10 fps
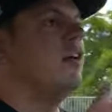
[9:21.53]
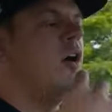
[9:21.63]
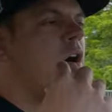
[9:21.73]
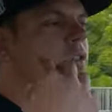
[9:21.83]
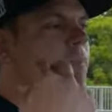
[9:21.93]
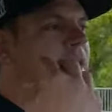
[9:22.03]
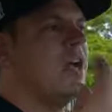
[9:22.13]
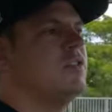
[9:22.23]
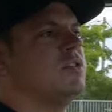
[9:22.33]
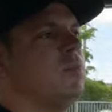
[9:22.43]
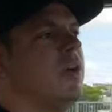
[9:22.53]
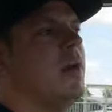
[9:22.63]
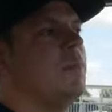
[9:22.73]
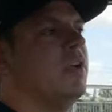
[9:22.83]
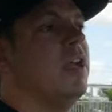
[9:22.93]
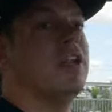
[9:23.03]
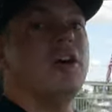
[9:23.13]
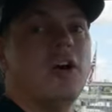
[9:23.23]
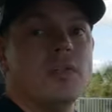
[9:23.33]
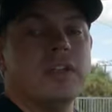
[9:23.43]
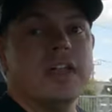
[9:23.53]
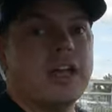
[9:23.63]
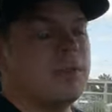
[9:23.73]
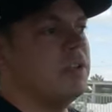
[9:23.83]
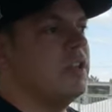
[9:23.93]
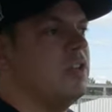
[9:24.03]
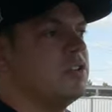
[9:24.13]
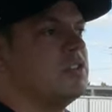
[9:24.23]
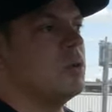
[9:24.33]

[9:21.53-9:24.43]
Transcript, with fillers: all the badges are proper, and all the documentation.